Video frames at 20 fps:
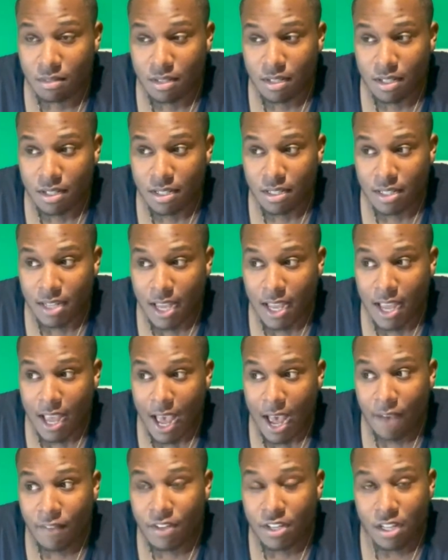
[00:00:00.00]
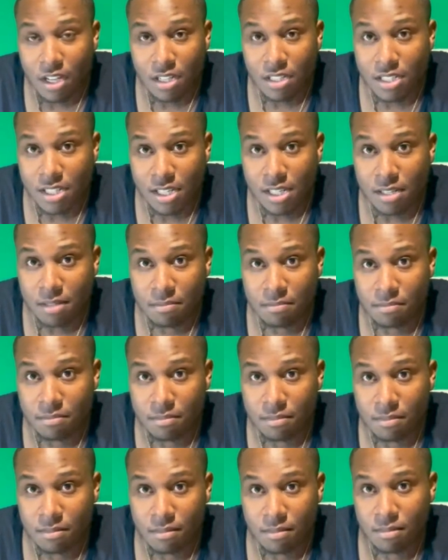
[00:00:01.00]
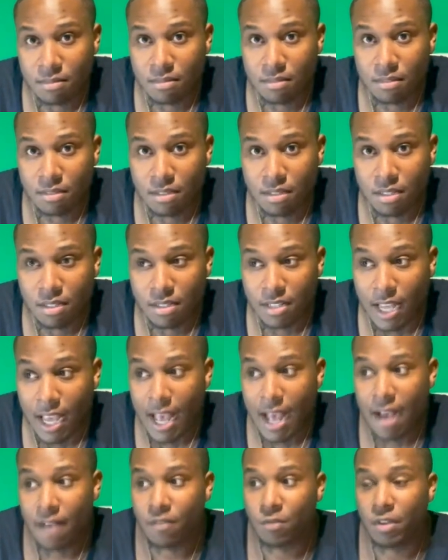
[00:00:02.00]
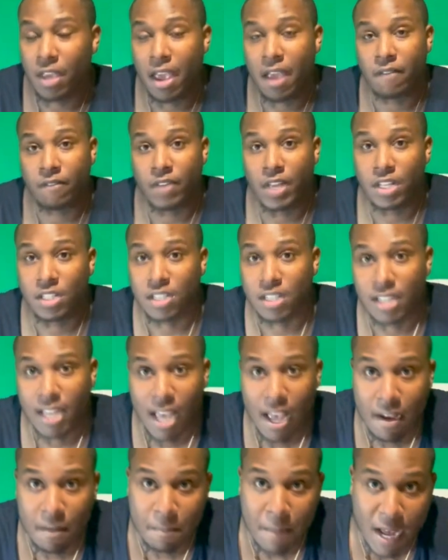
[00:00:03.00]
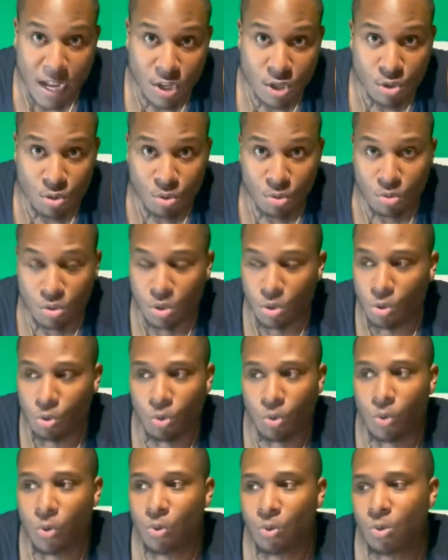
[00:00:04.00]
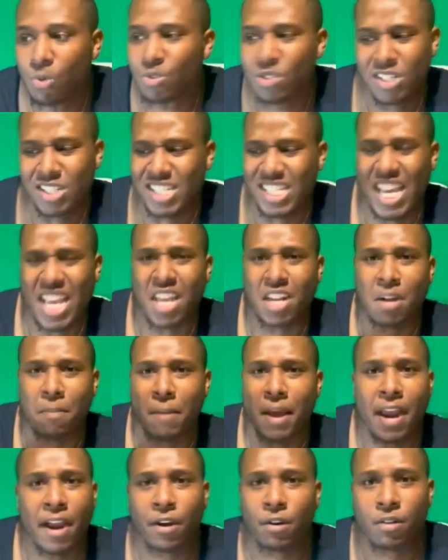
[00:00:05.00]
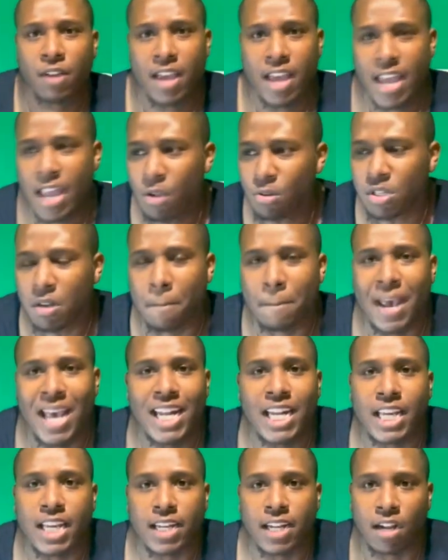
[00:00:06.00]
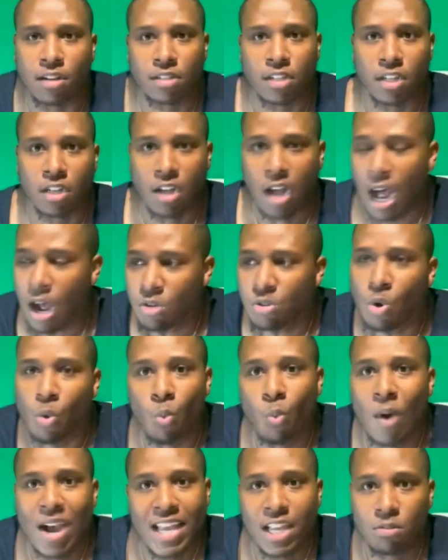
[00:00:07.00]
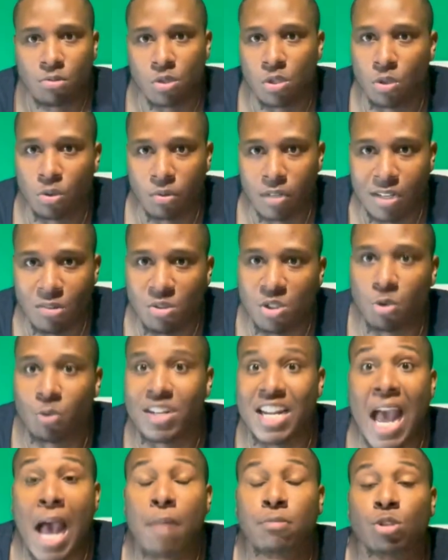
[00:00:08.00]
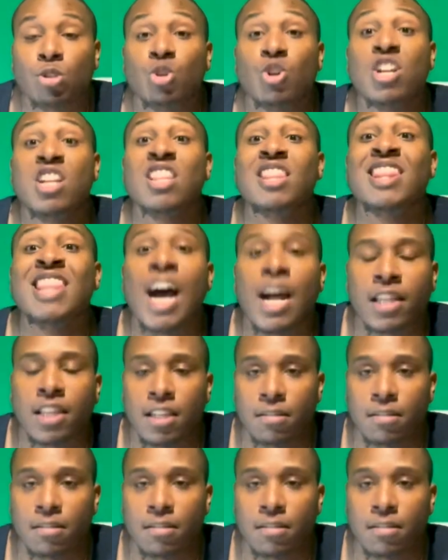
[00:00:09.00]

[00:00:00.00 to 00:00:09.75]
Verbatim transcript: They have a young team, they have Gabe Vincent. They have Max Strus, who who's taking up air. He was a mannequin out there. I don't know what he was doing. He was doing absolutely nothing.